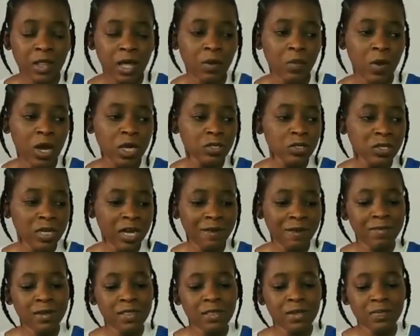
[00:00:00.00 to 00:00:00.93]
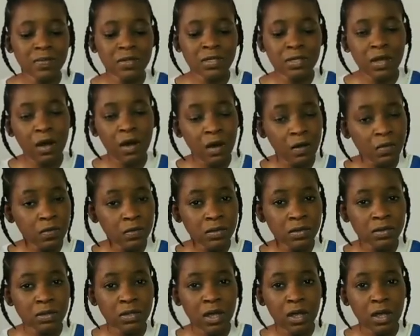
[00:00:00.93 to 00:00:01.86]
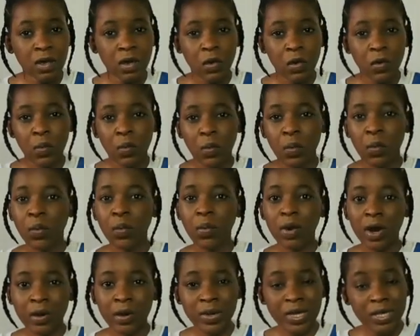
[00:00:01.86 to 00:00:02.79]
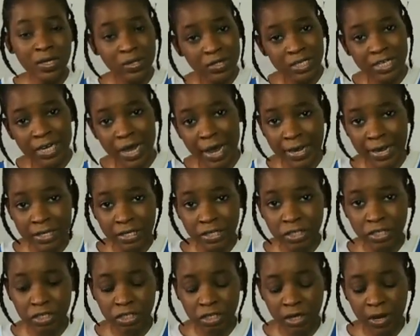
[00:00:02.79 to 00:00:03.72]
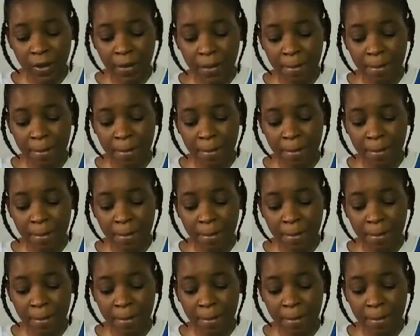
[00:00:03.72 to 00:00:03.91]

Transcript: that want to cover themselves? Who are we to judge?